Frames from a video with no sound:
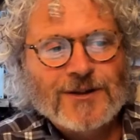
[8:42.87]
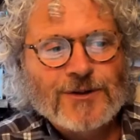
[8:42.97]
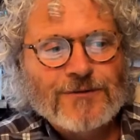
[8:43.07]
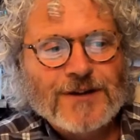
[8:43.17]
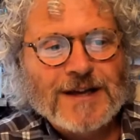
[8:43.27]

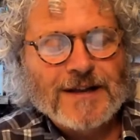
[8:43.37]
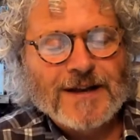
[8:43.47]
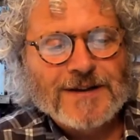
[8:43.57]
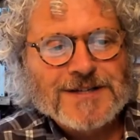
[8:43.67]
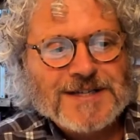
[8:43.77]
you feel and
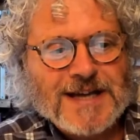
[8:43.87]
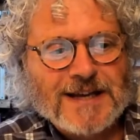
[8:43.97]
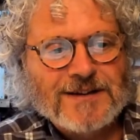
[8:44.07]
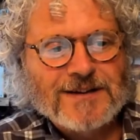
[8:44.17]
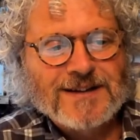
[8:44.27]

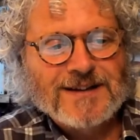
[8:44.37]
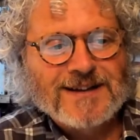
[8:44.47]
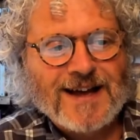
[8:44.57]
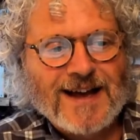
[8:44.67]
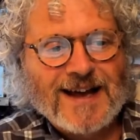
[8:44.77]
understand
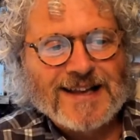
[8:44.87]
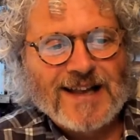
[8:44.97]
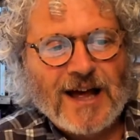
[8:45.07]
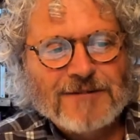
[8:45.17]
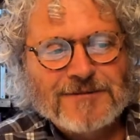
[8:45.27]
uh,
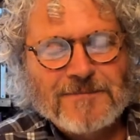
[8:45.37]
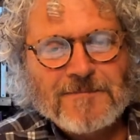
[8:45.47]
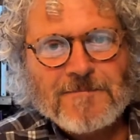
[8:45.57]
life